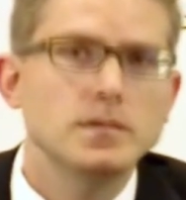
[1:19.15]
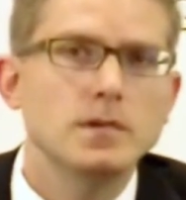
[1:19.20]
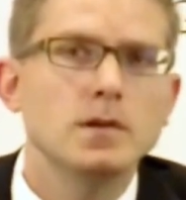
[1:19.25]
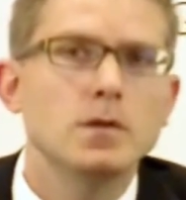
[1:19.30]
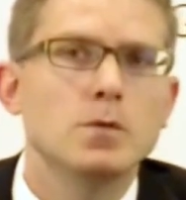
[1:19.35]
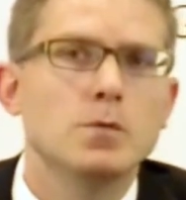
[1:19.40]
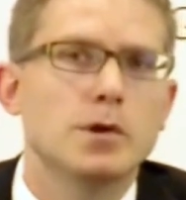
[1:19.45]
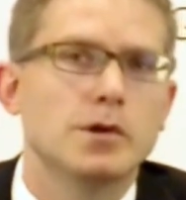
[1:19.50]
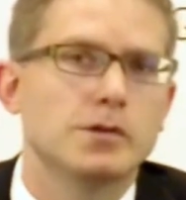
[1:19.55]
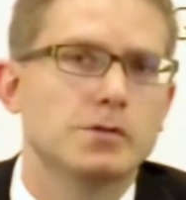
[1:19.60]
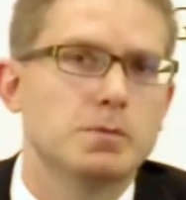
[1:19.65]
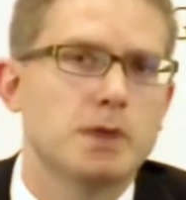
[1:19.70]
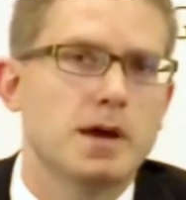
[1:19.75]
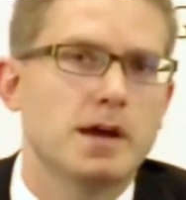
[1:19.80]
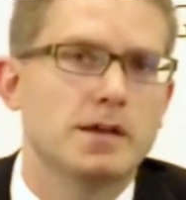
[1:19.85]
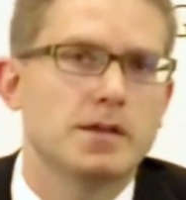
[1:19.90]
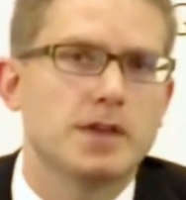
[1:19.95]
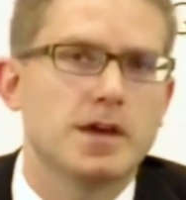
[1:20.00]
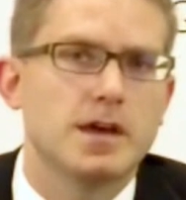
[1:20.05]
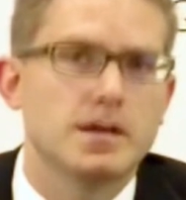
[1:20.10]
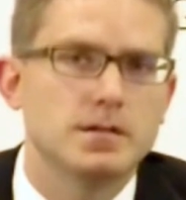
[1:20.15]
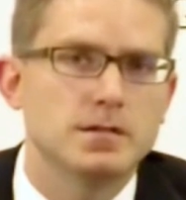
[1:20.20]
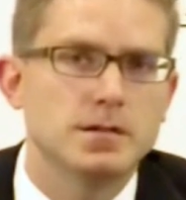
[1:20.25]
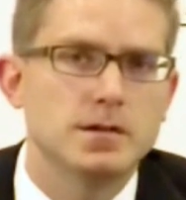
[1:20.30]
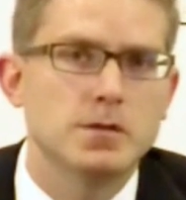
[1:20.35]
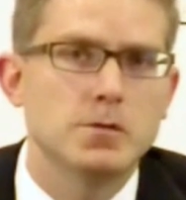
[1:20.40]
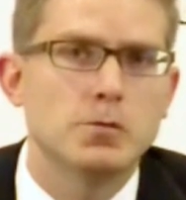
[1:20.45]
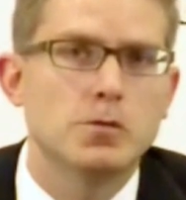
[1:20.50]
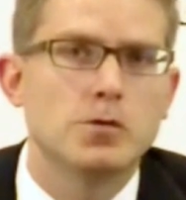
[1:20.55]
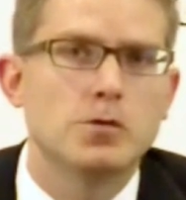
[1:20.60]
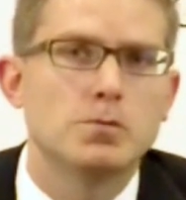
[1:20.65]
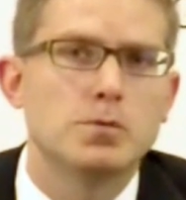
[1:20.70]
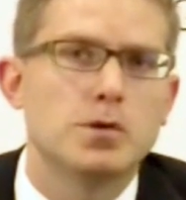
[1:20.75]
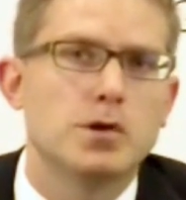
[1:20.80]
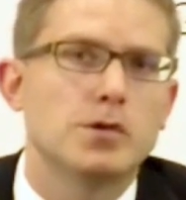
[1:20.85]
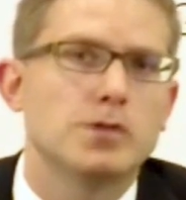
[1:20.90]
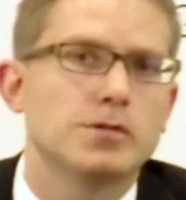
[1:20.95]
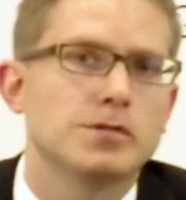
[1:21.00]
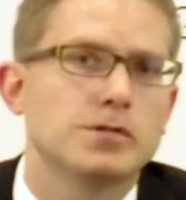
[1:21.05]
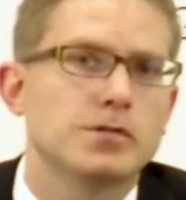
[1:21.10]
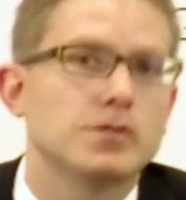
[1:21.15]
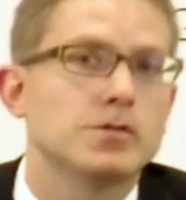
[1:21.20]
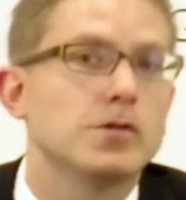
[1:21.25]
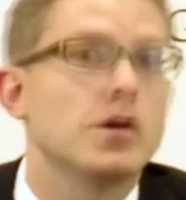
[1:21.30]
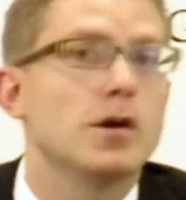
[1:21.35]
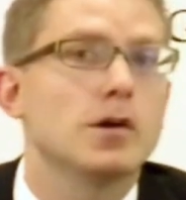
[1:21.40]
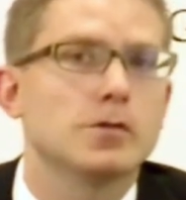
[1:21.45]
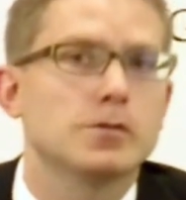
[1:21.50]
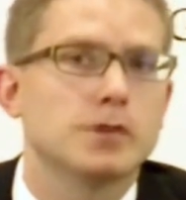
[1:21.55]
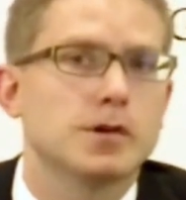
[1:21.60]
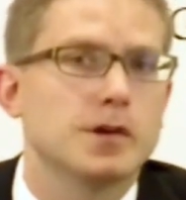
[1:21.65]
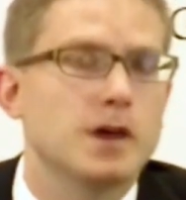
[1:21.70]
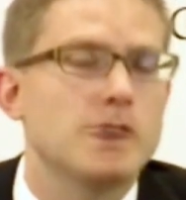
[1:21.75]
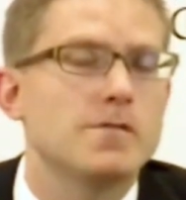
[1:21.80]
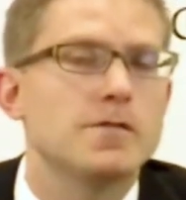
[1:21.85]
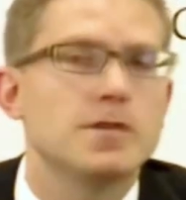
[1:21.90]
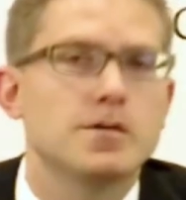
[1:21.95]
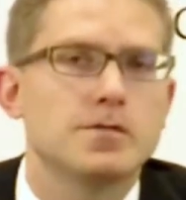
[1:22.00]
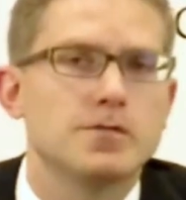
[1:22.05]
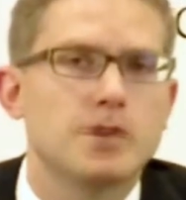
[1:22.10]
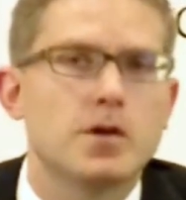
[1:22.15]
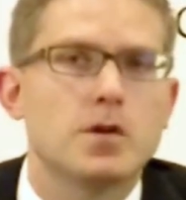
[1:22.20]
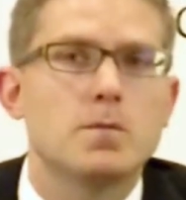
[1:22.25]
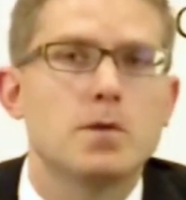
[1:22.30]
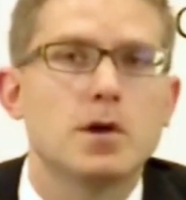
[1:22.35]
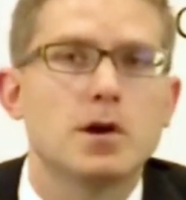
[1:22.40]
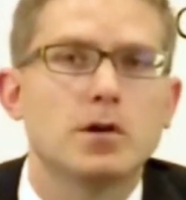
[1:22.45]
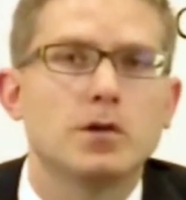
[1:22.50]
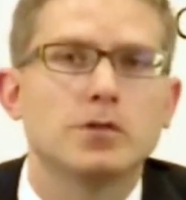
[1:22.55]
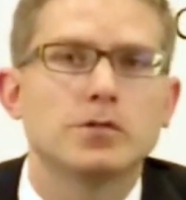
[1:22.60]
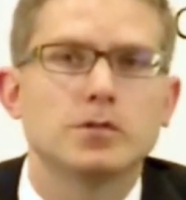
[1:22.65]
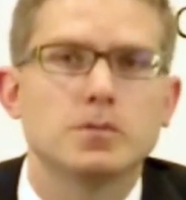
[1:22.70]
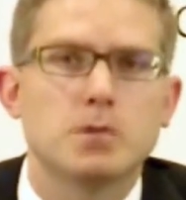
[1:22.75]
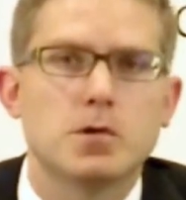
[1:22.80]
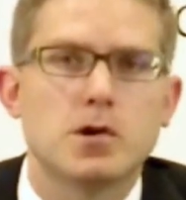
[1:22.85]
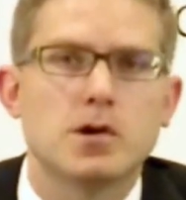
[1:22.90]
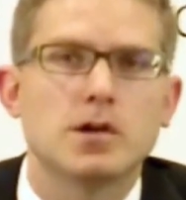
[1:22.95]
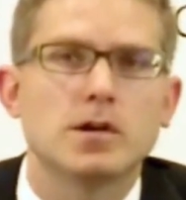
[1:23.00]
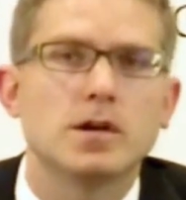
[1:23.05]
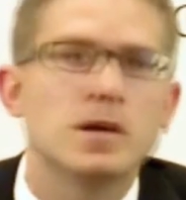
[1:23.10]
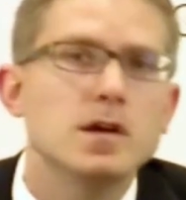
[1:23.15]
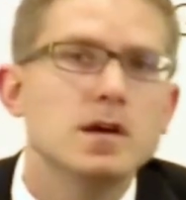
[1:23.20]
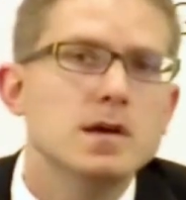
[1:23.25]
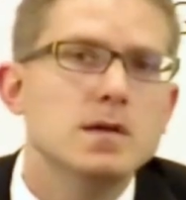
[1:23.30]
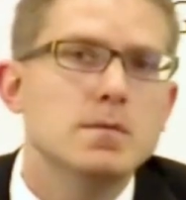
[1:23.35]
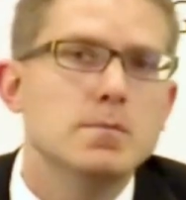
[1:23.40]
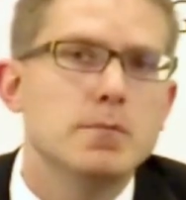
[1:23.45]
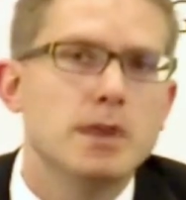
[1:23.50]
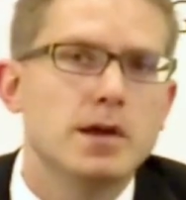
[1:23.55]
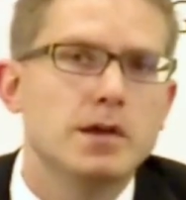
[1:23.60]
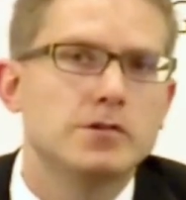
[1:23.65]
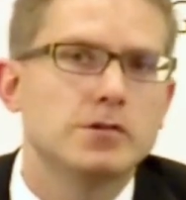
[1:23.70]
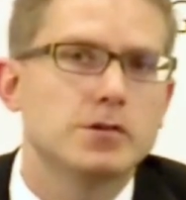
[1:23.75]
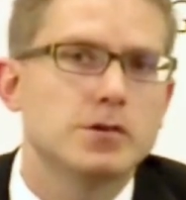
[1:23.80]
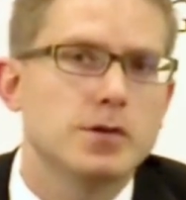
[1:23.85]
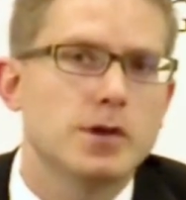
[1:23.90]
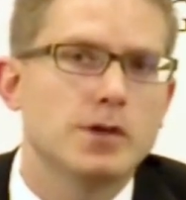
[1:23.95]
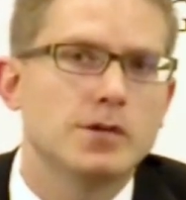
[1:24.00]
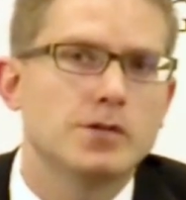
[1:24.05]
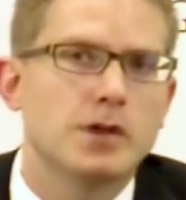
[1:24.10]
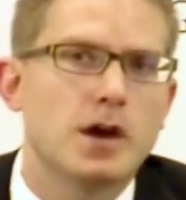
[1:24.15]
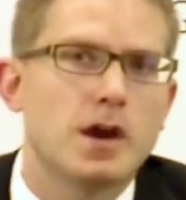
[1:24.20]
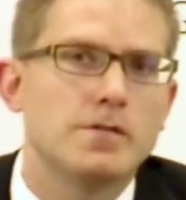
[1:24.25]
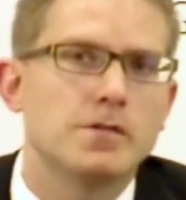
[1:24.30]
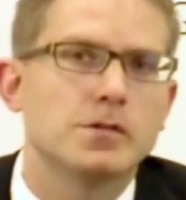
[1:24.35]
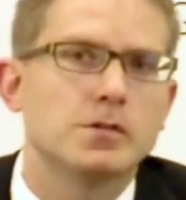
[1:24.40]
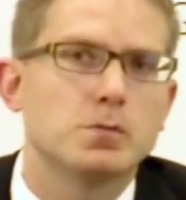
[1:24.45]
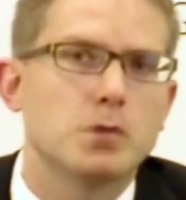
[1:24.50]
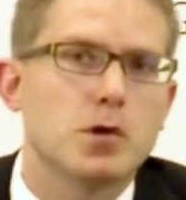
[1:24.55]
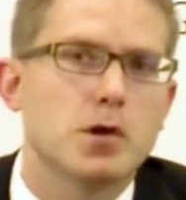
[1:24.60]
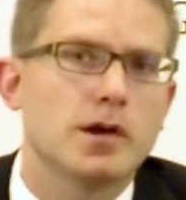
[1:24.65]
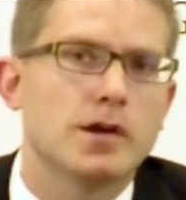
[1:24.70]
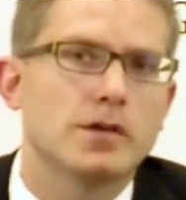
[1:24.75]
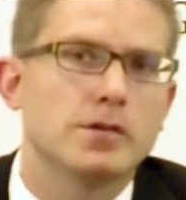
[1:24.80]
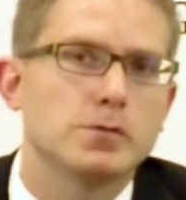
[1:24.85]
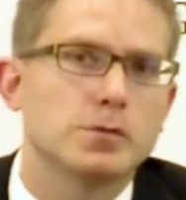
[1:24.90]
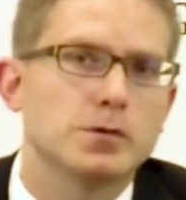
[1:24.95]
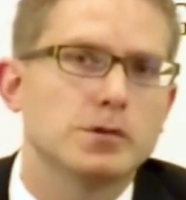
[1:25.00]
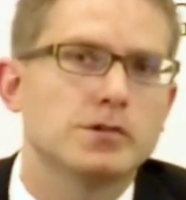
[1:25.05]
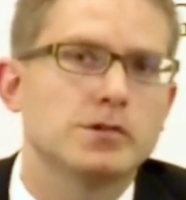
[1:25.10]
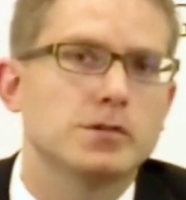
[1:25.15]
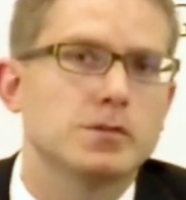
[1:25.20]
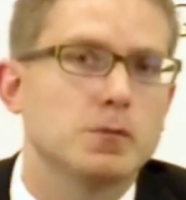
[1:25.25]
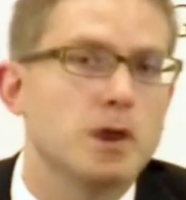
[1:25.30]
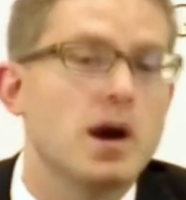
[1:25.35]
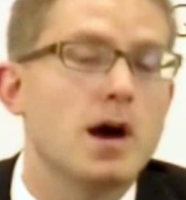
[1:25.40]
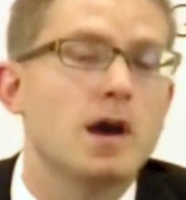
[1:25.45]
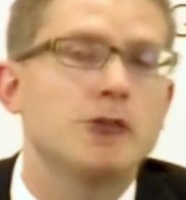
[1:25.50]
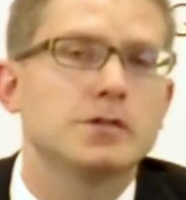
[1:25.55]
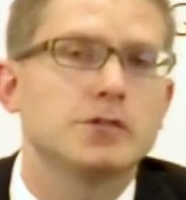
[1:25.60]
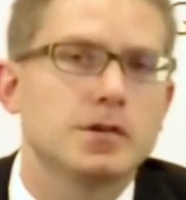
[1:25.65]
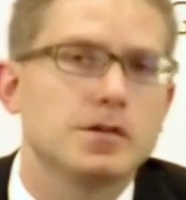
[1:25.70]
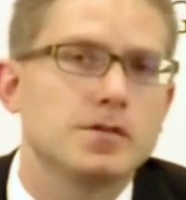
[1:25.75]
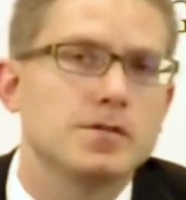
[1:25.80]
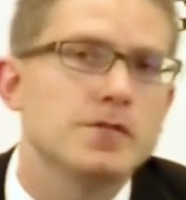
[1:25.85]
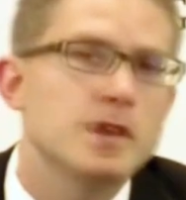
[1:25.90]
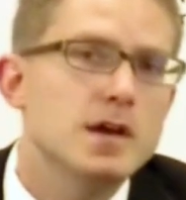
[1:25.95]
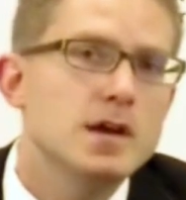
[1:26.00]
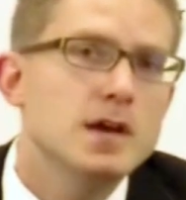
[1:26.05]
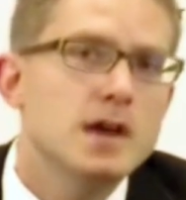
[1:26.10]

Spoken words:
we expect that it will post the strongest recovery in fundamentals among major U.S. office markets, which is a positive.